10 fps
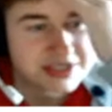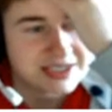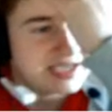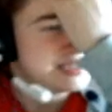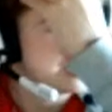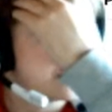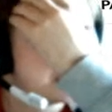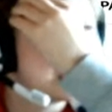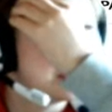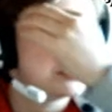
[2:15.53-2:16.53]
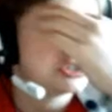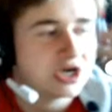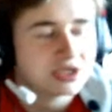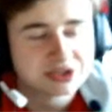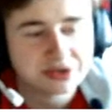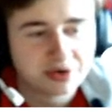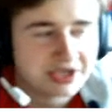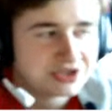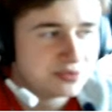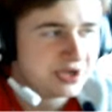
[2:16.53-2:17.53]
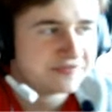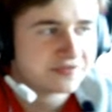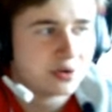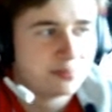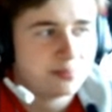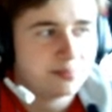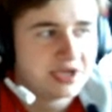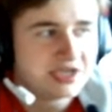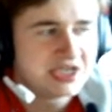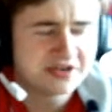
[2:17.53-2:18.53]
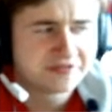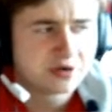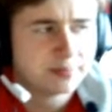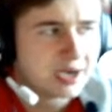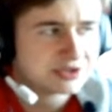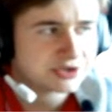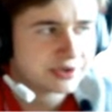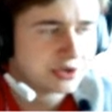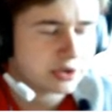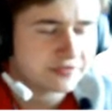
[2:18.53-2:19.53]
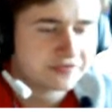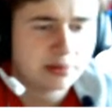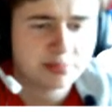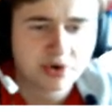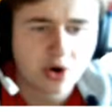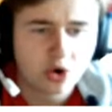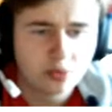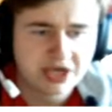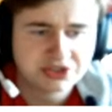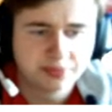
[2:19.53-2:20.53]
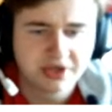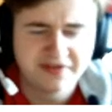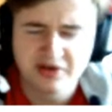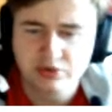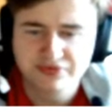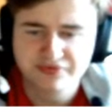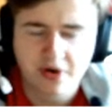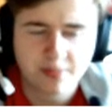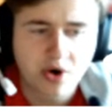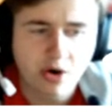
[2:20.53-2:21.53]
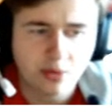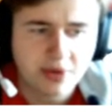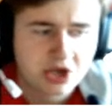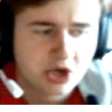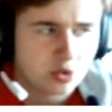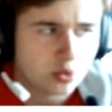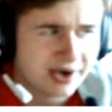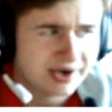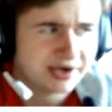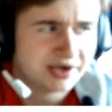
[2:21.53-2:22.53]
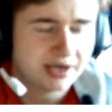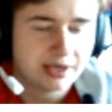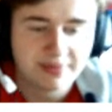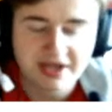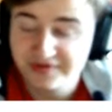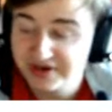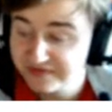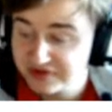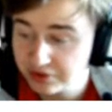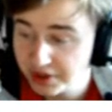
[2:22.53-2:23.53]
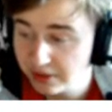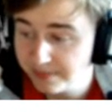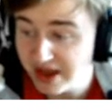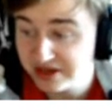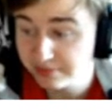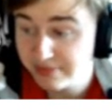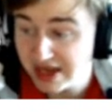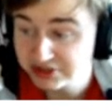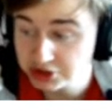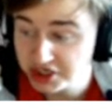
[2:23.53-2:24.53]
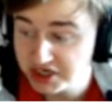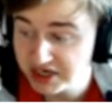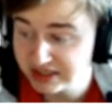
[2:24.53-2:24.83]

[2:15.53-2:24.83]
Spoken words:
And there were some shots, I do believe from either from Madrid or from Rome. I do believe it was from Rome, where Medvedev during a match he has